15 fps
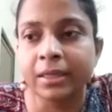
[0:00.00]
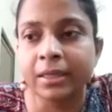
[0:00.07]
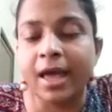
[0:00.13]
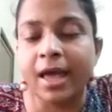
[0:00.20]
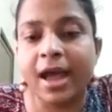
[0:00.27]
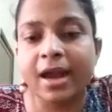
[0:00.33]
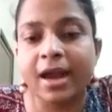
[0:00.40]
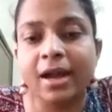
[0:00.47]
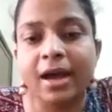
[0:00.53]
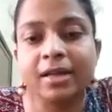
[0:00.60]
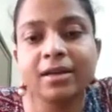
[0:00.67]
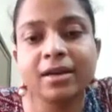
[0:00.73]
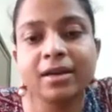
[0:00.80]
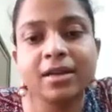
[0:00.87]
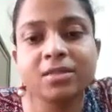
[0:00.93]
and other
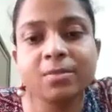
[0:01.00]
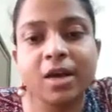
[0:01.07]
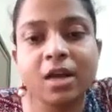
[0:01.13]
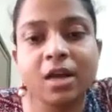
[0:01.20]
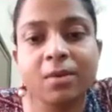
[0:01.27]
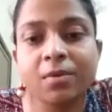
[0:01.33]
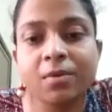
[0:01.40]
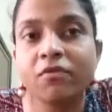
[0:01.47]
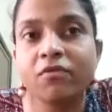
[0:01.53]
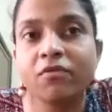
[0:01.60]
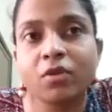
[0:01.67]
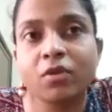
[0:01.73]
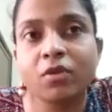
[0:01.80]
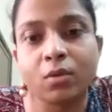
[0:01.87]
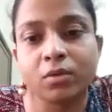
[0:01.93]
is made up of
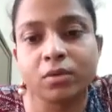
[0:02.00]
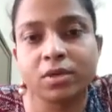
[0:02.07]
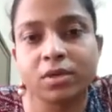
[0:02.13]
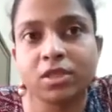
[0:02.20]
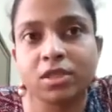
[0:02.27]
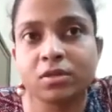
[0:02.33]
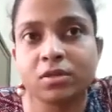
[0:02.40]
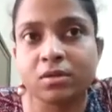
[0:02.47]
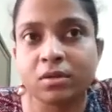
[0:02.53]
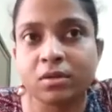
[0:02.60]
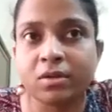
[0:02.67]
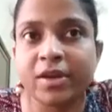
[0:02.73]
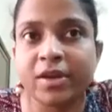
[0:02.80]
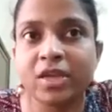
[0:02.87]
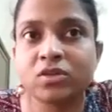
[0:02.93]
clothes,
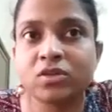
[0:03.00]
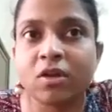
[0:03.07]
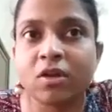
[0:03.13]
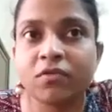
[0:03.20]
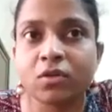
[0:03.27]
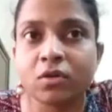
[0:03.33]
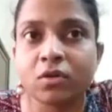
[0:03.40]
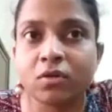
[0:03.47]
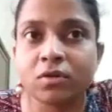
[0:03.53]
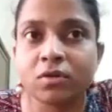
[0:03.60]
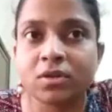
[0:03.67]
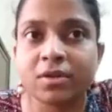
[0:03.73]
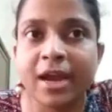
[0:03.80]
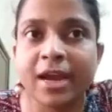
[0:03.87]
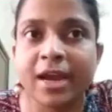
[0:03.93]
very soft clothes,
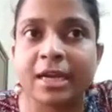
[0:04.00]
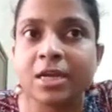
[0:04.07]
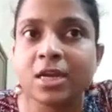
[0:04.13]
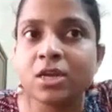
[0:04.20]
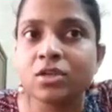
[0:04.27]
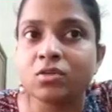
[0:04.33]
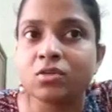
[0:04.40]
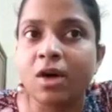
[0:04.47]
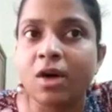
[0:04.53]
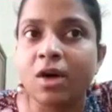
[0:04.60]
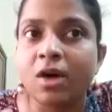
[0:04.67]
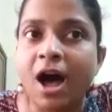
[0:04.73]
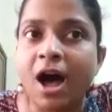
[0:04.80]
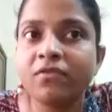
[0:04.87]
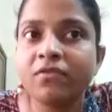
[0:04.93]
right? So
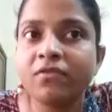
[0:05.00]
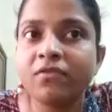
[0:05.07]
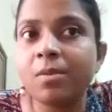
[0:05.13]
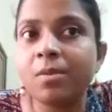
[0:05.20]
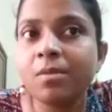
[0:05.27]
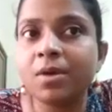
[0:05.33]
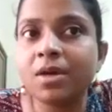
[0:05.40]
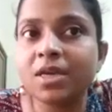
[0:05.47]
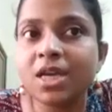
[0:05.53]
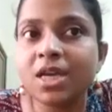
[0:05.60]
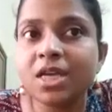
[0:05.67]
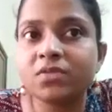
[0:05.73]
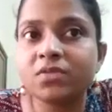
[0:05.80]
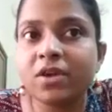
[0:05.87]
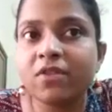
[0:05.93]
half the baby monkeys
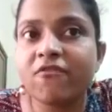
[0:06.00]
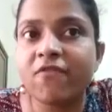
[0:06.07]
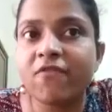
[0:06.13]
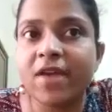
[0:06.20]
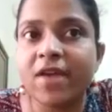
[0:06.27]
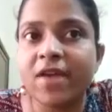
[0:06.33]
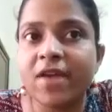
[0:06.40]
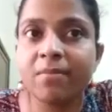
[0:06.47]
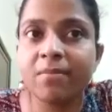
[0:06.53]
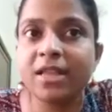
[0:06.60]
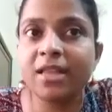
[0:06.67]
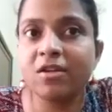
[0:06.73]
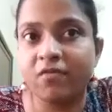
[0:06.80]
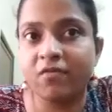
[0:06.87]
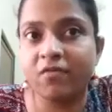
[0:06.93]
were fed by the
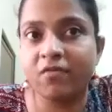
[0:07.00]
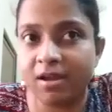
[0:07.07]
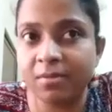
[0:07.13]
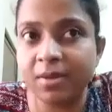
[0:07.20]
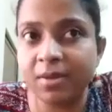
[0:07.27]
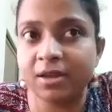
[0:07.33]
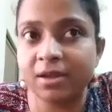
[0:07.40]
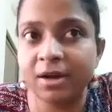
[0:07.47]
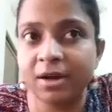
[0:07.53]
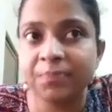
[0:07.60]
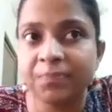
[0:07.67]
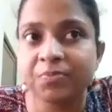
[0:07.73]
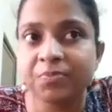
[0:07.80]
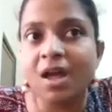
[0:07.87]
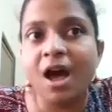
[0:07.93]
wire mother,
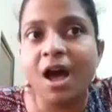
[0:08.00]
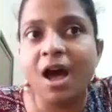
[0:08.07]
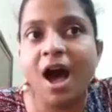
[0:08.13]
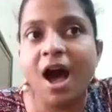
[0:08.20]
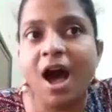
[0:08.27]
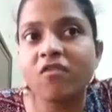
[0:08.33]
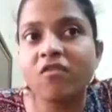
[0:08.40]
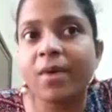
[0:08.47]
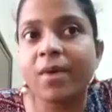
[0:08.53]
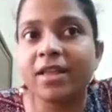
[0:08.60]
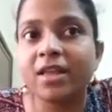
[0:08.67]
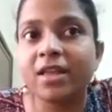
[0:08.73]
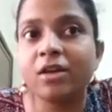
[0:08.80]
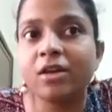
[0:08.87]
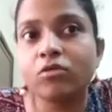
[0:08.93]
half by
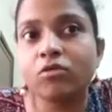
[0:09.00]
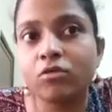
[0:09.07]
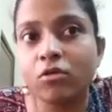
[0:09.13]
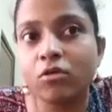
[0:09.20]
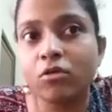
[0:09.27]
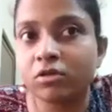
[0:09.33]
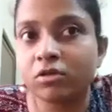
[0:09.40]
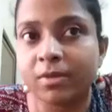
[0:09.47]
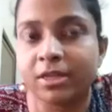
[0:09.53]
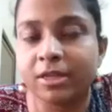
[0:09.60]
the cloth mother.